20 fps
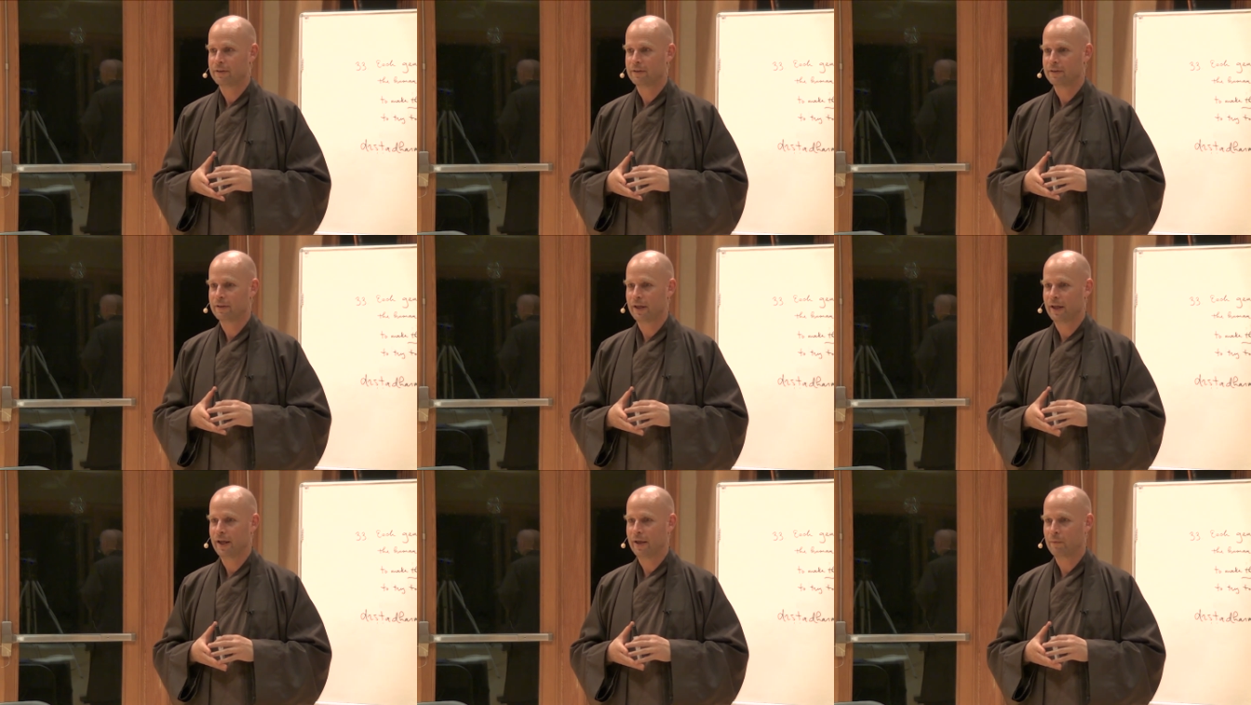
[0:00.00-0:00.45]

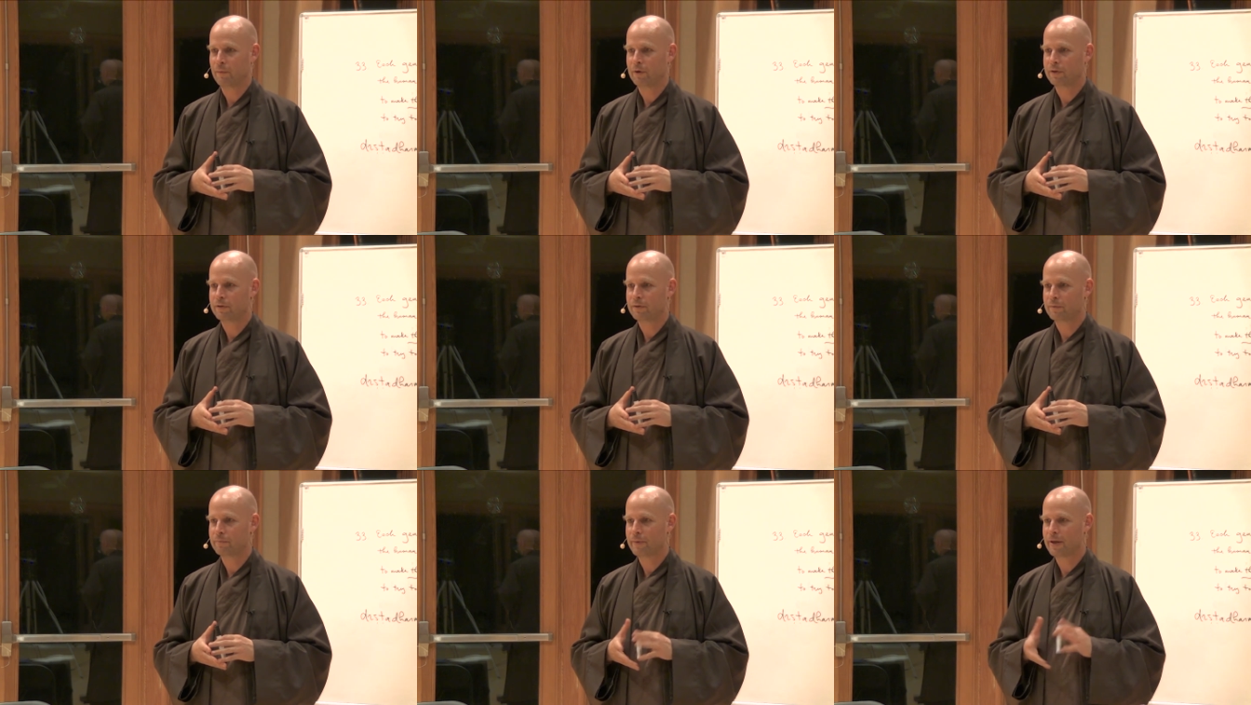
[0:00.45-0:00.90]
that I
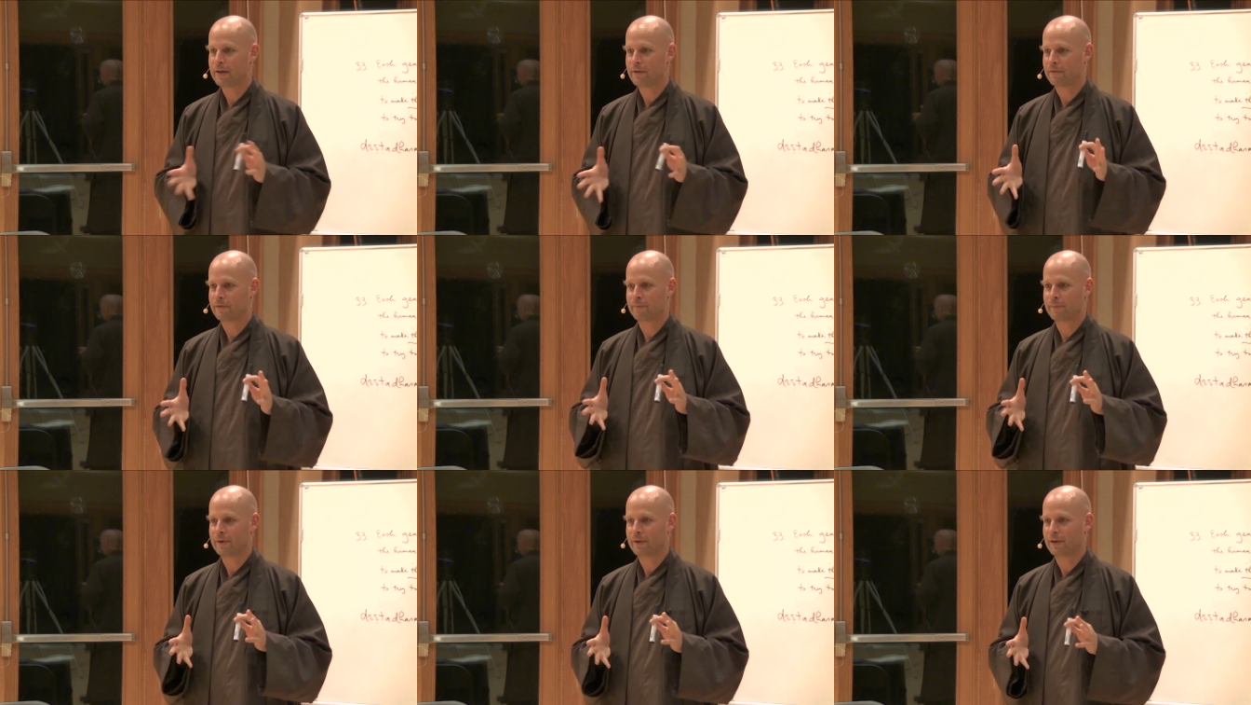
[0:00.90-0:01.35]
want to make
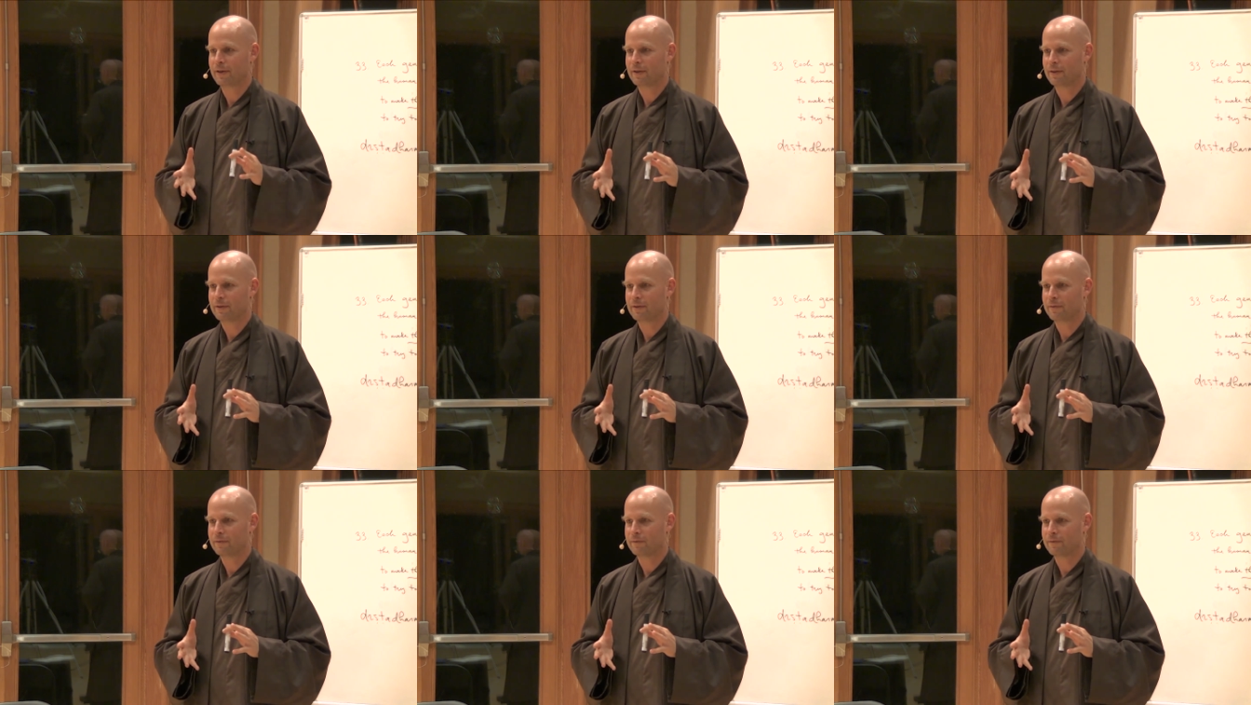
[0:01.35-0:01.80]
for
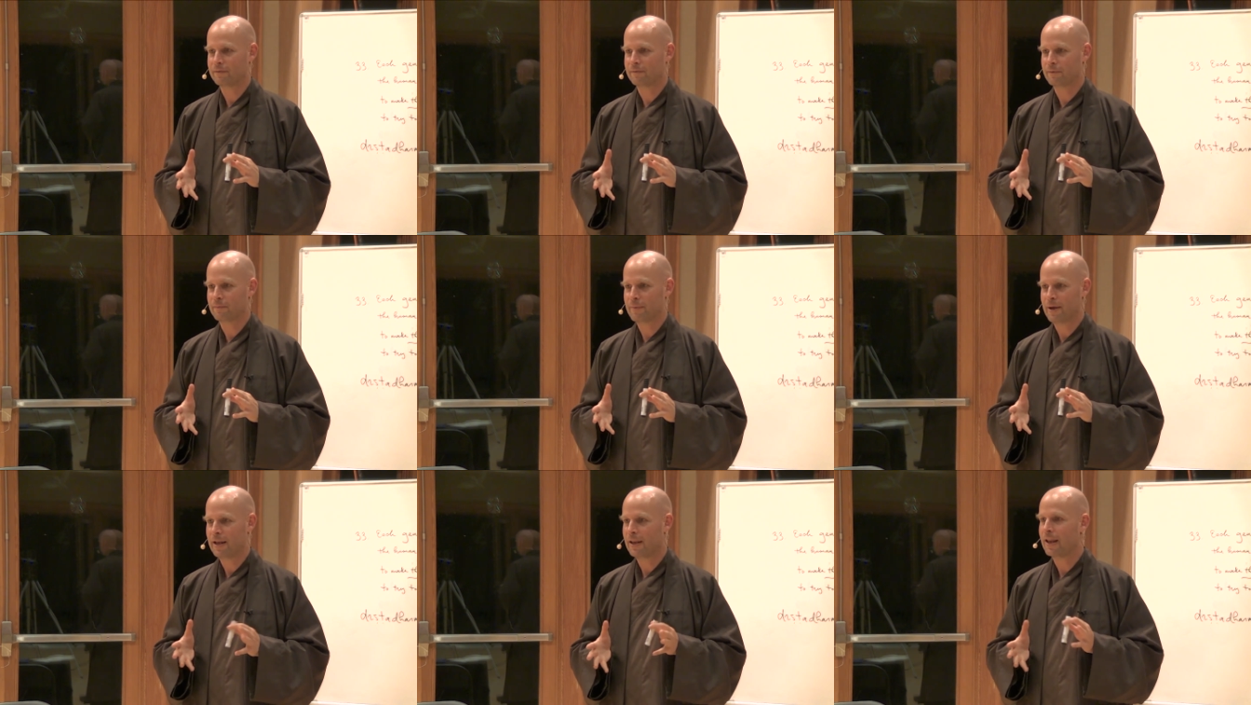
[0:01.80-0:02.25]

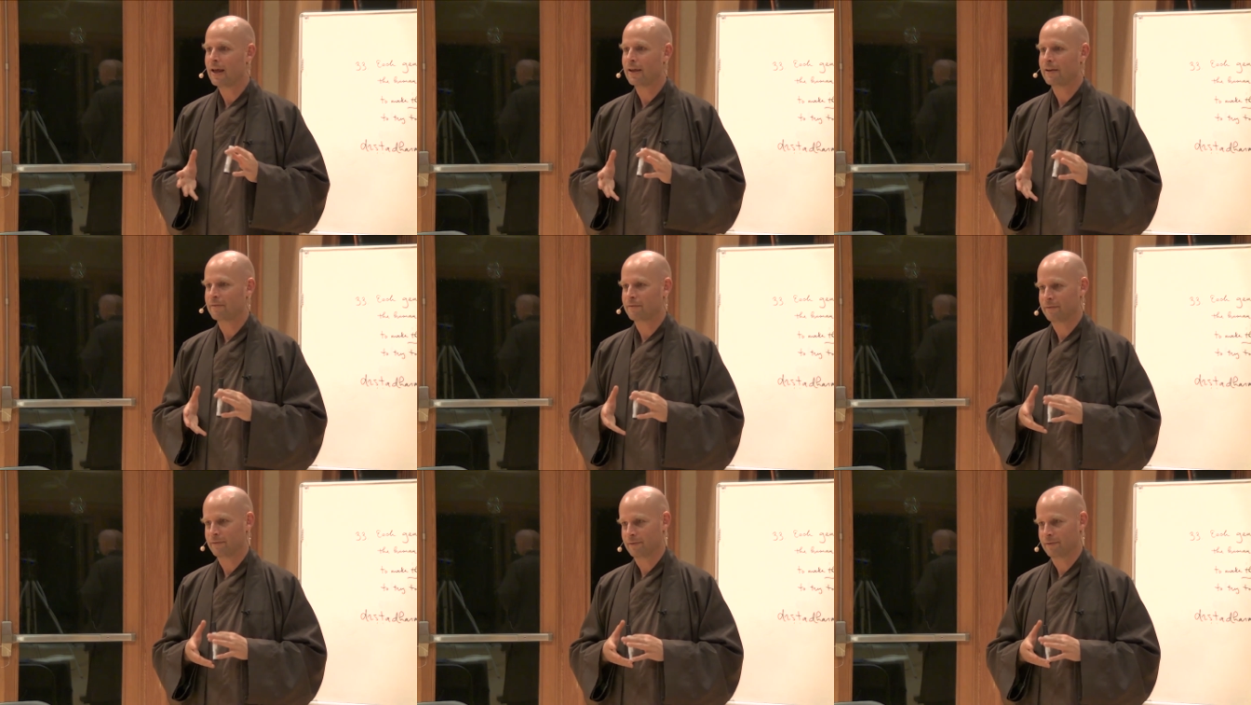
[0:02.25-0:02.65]
my life,